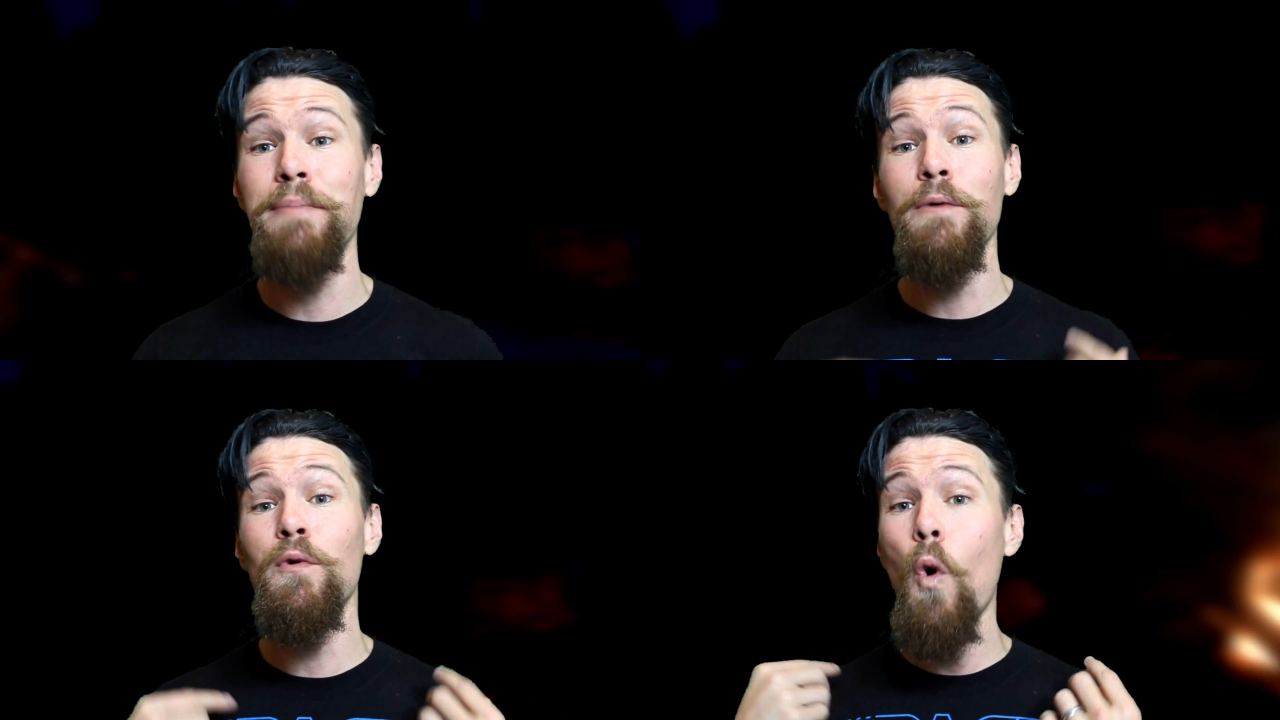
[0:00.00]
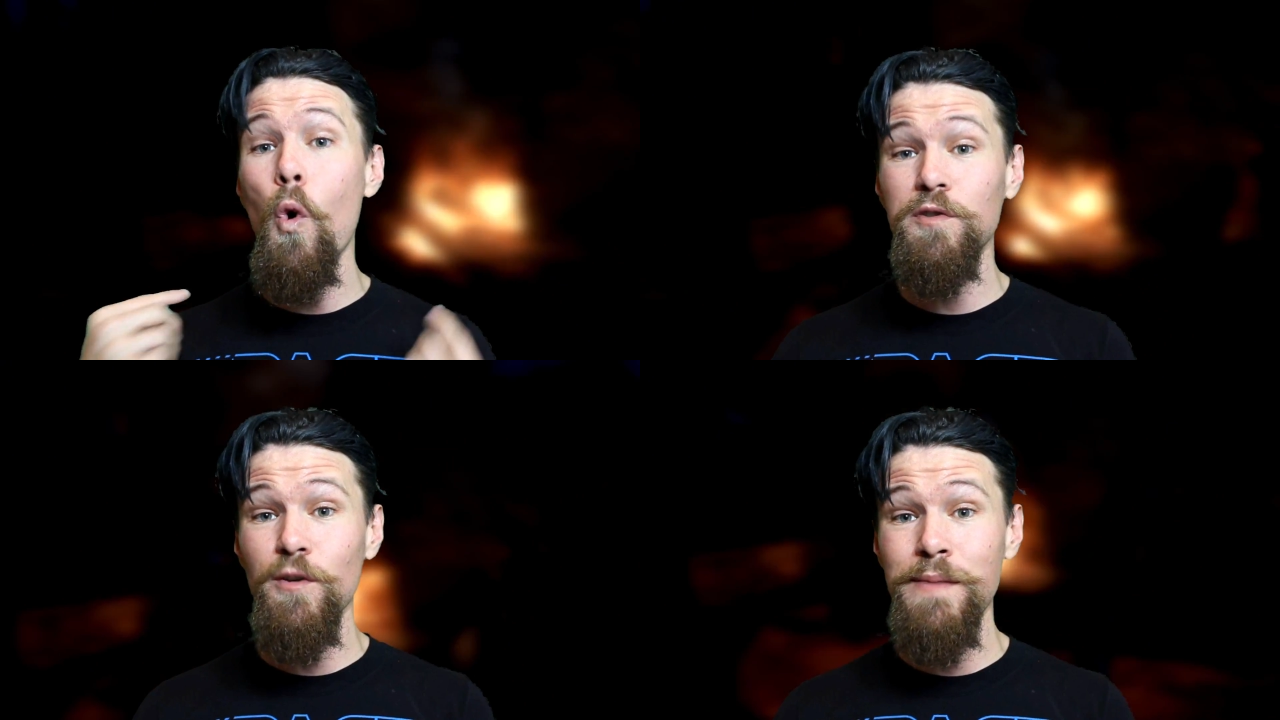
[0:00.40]
but I will
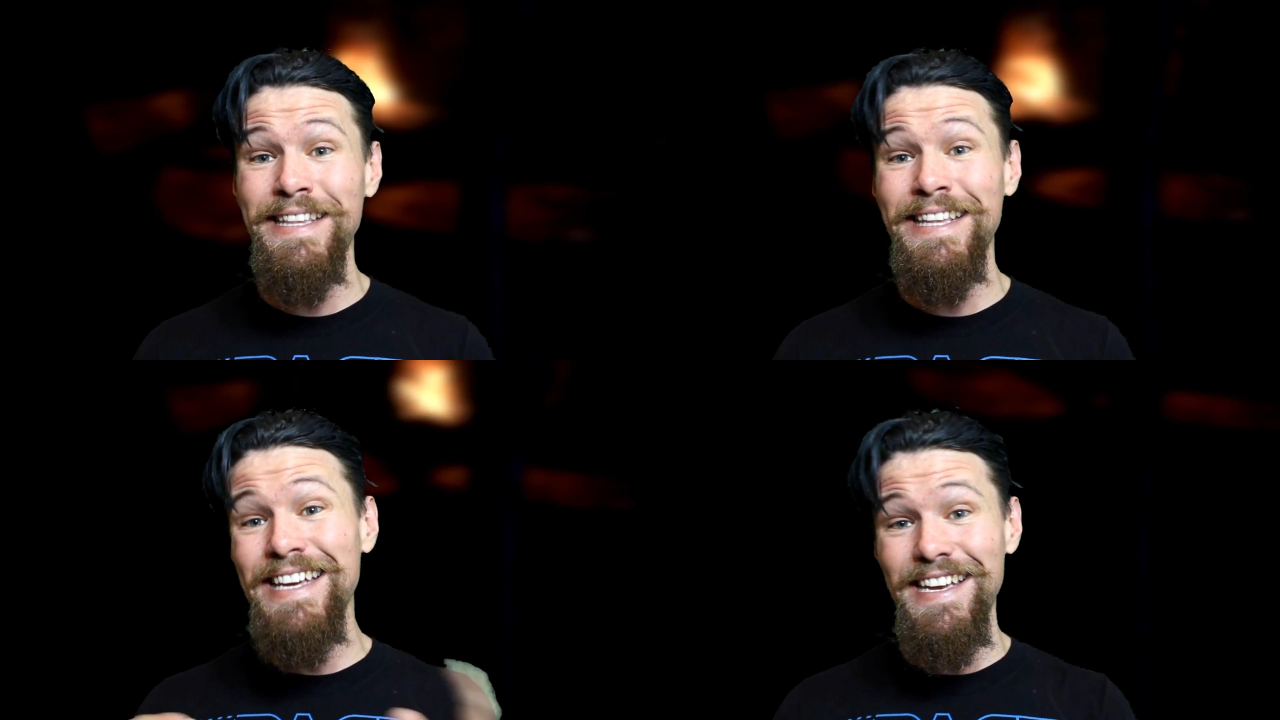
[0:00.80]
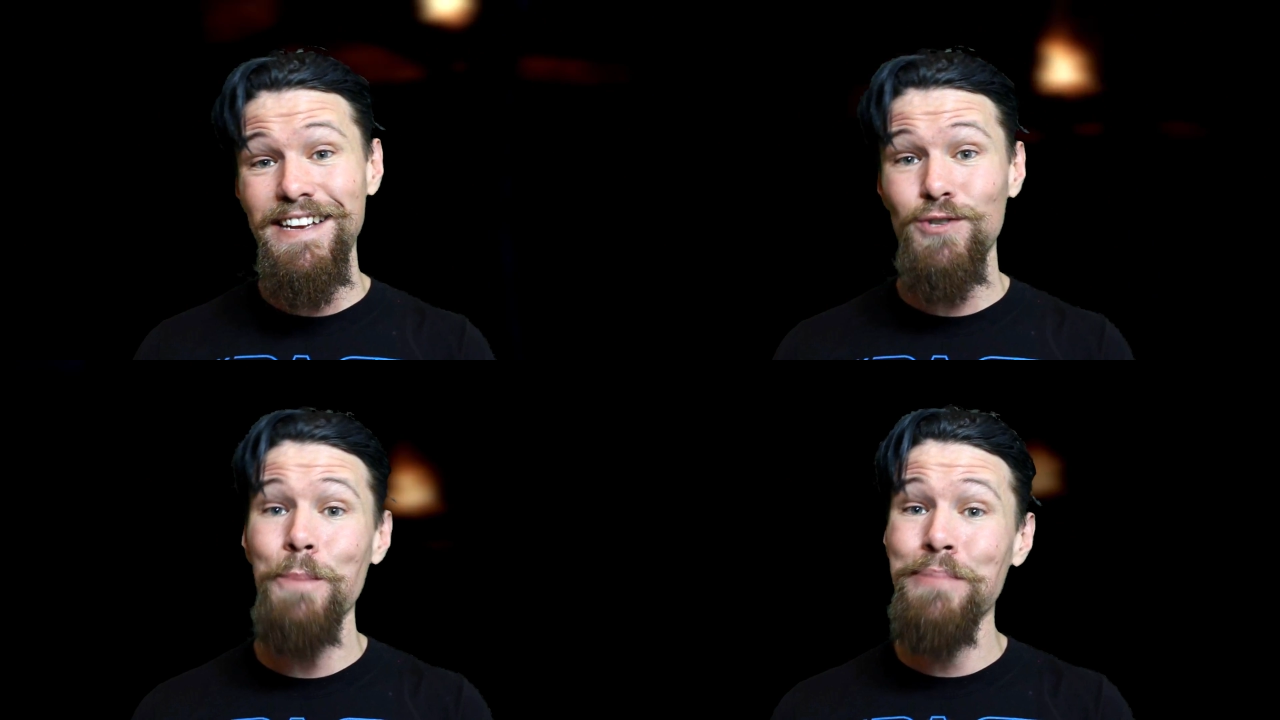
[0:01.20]
also be linking
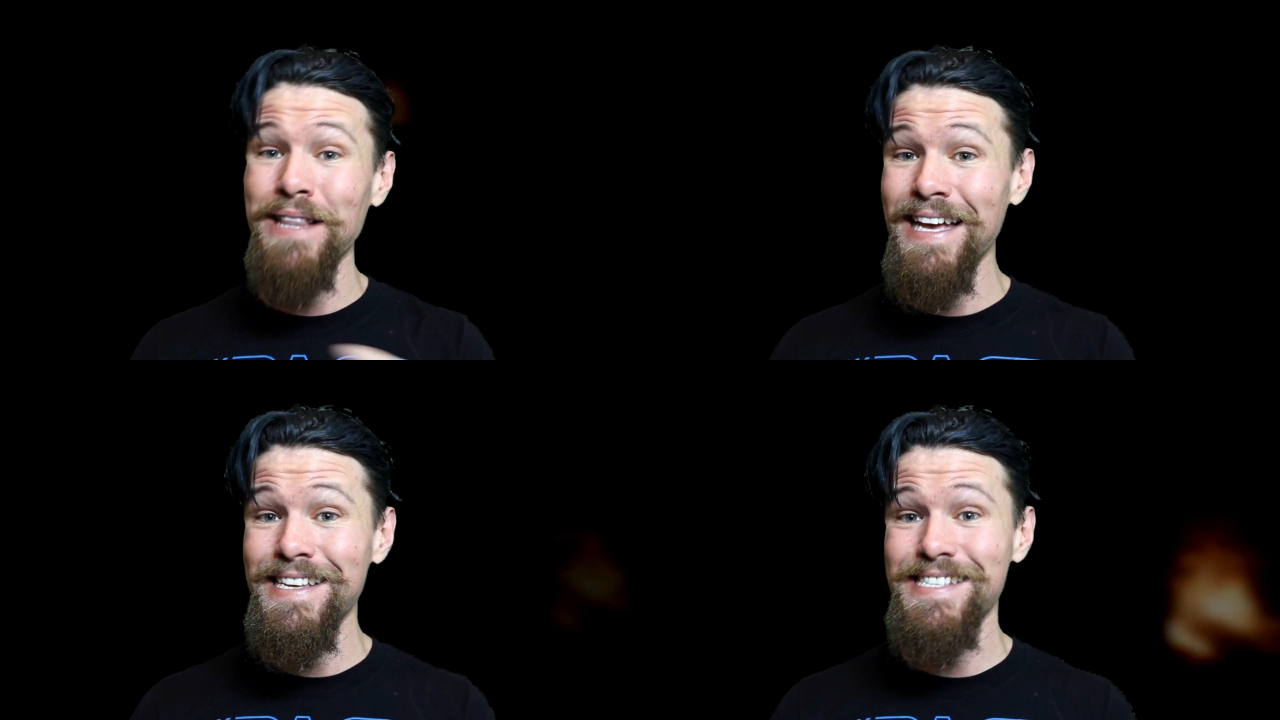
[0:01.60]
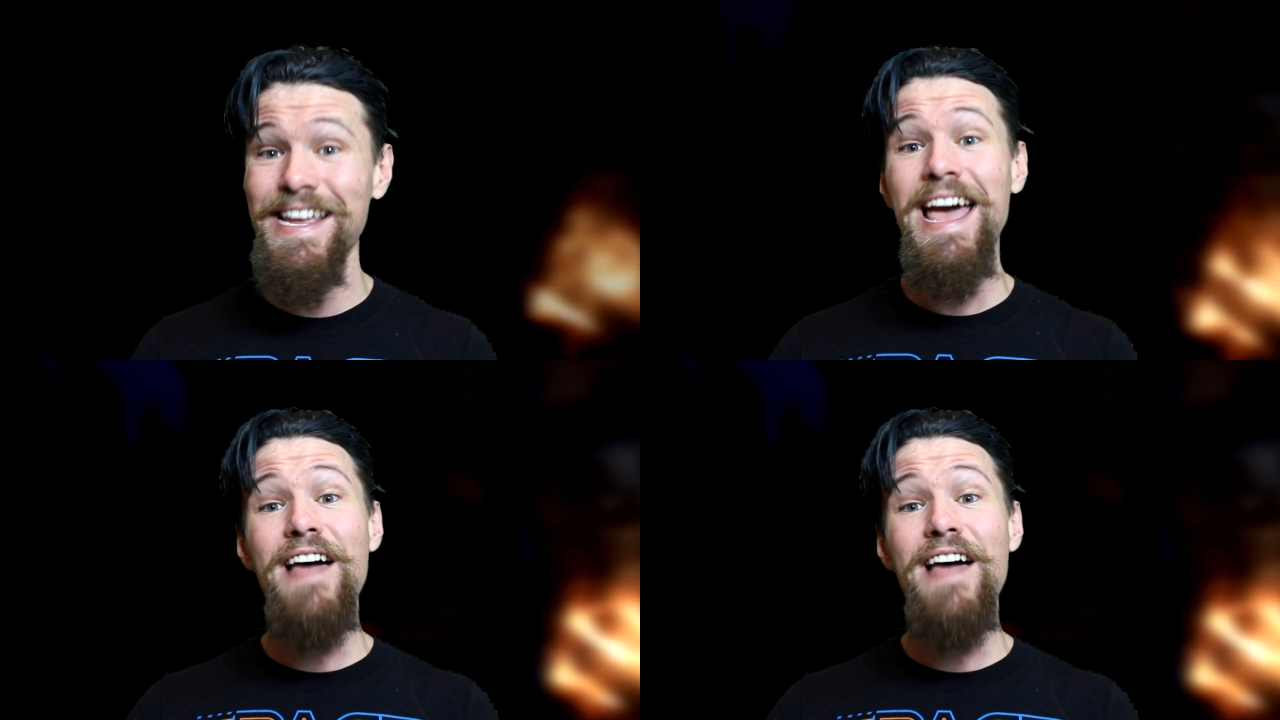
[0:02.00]
it to a playlist